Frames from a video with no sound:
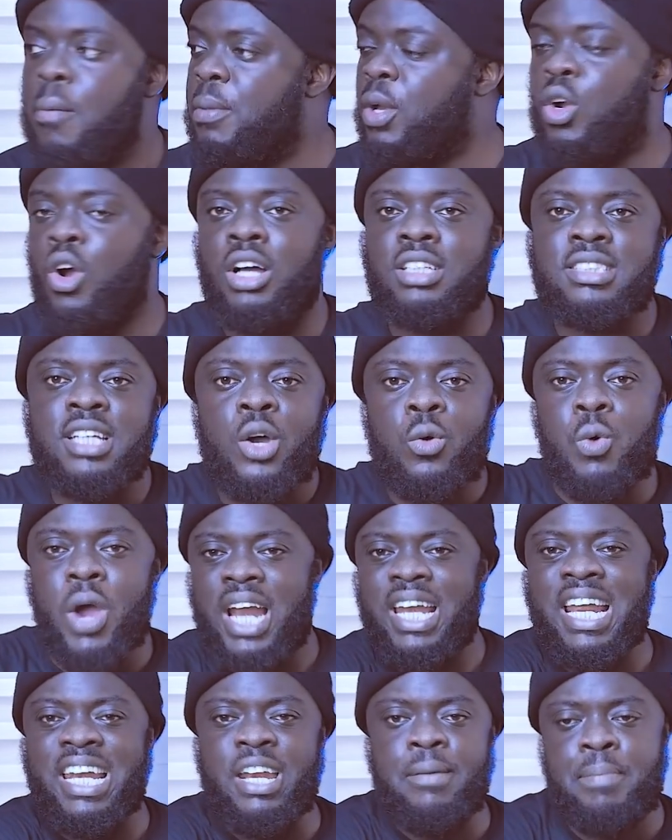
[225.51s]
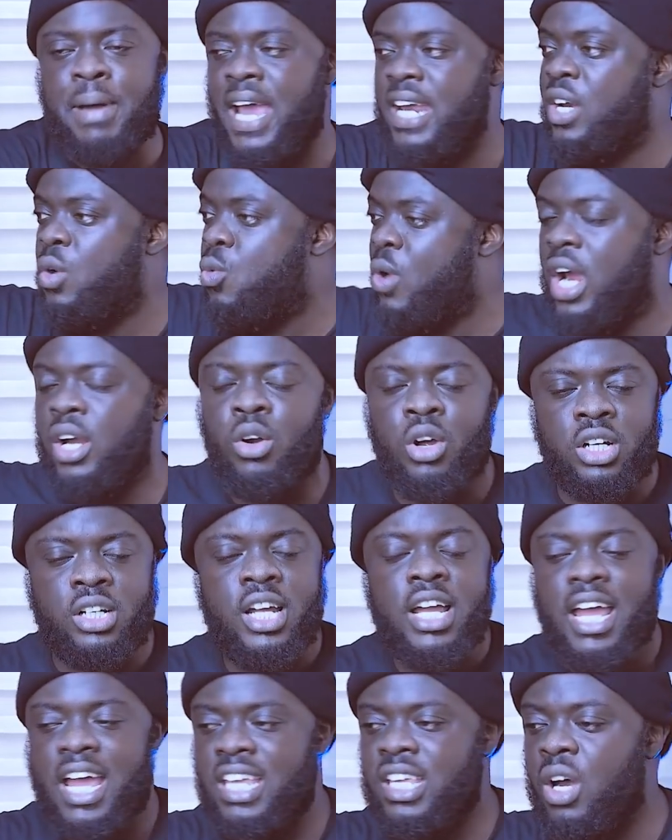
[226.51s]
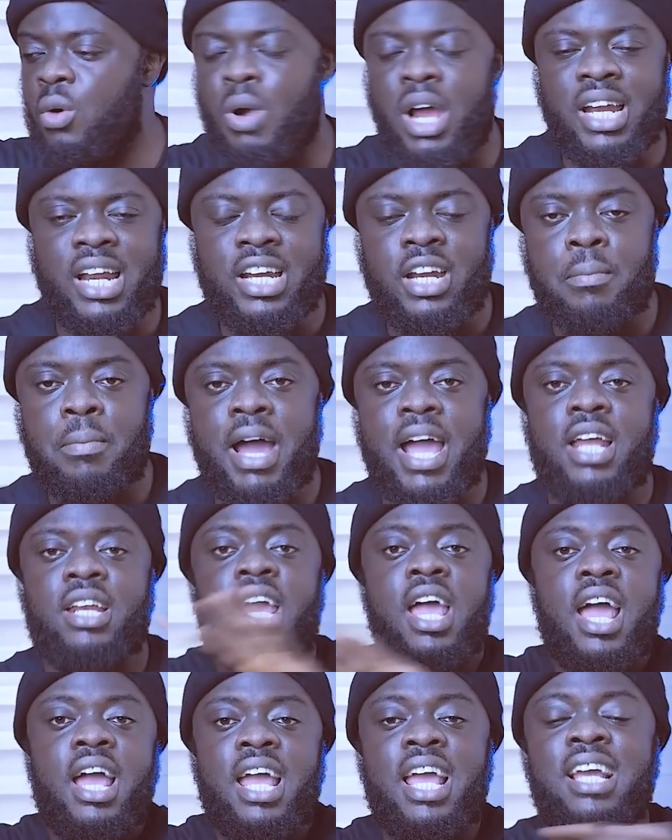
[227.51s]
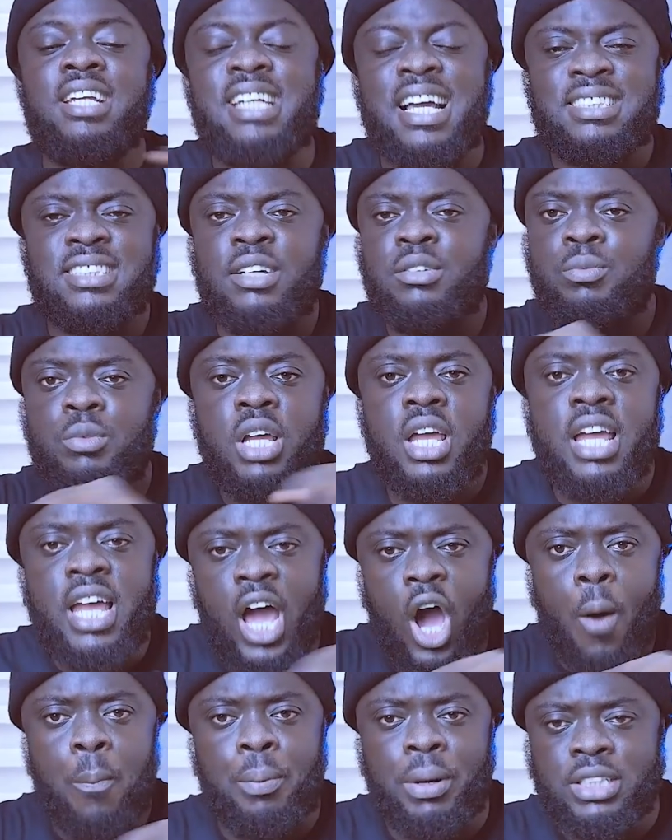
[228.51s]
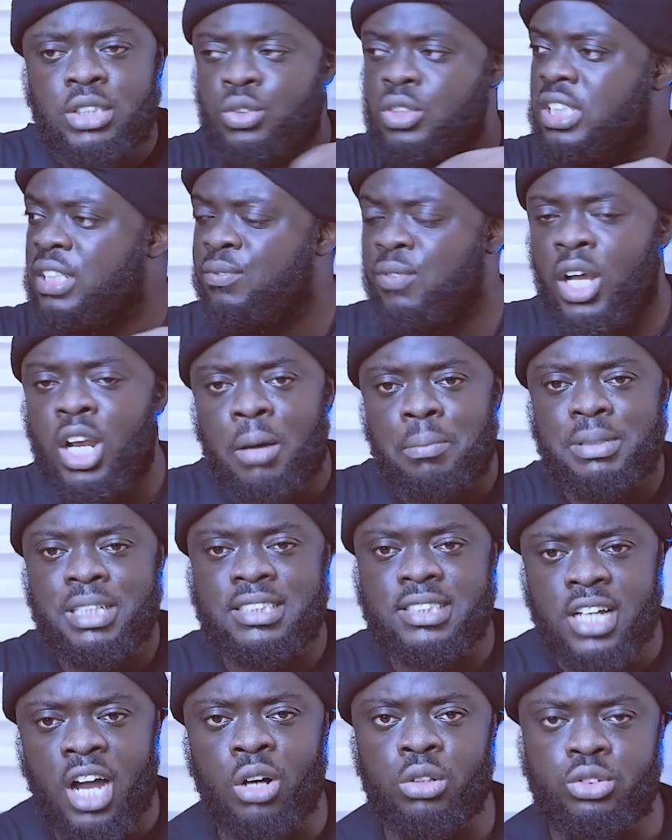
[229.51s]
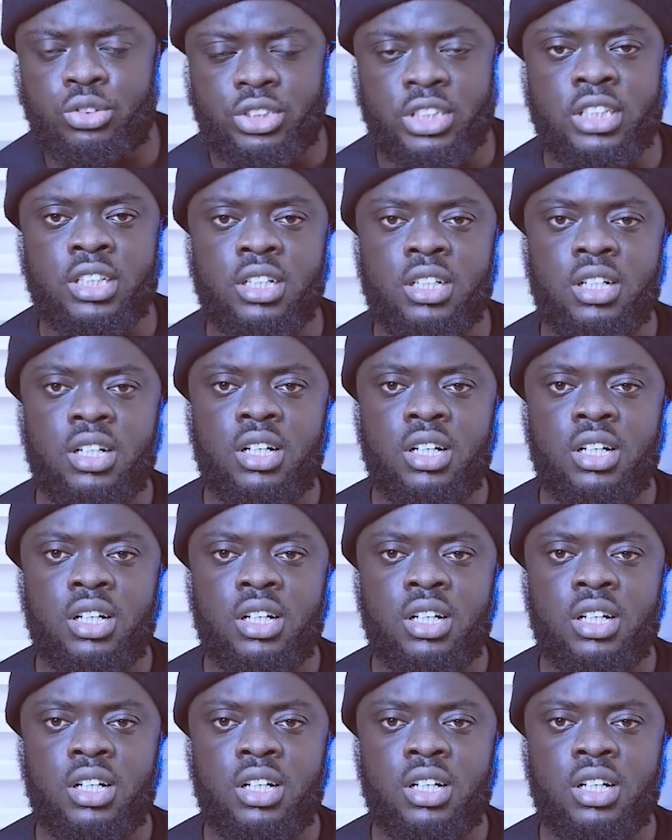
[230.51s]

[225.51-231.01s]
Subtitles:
Because when they buy, when on it, and when they buy, it doesn't help us to develop this country.